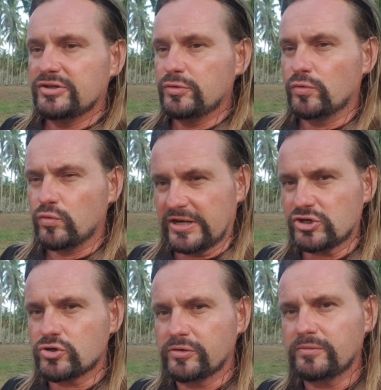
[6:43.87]
your
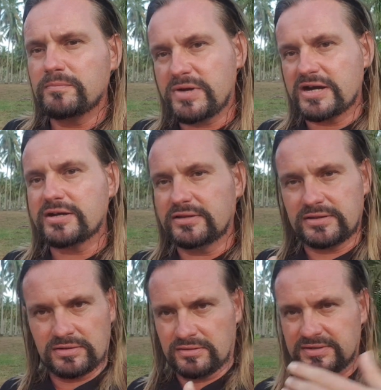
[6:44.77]
regional market,
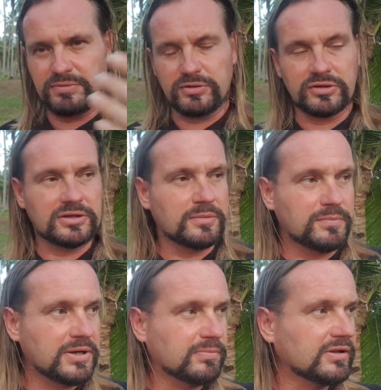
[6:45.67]
das bedeutet the
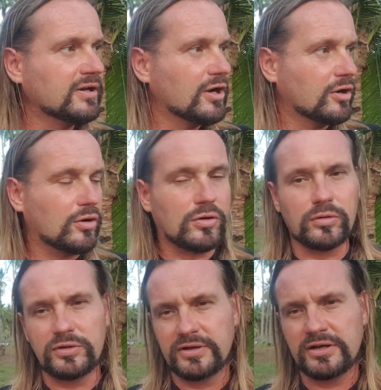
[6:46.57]
people
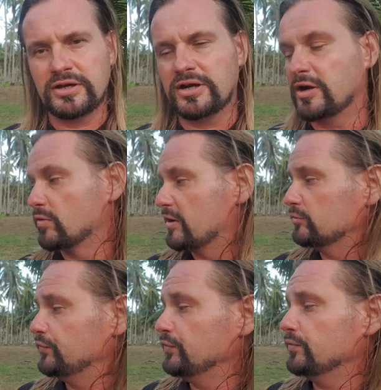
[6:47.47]
all
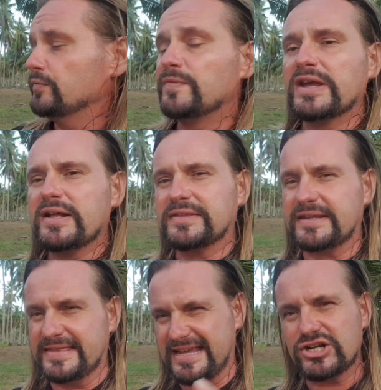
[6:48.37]
around you, the
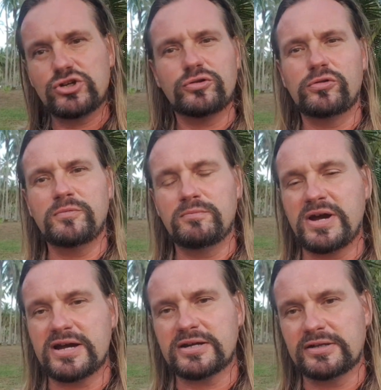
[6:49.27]
national
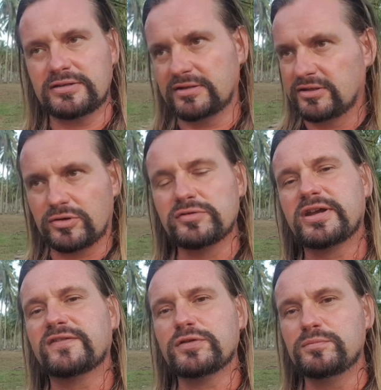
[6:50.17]
market, it don't
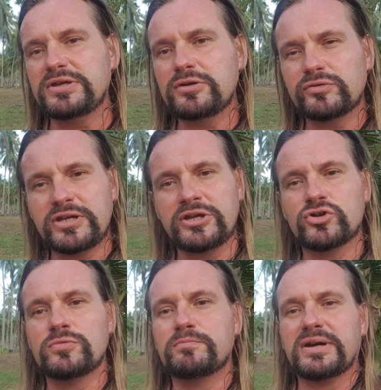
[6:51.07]
have to be your
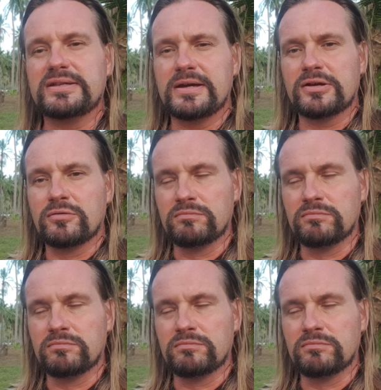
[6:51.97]
nation, but a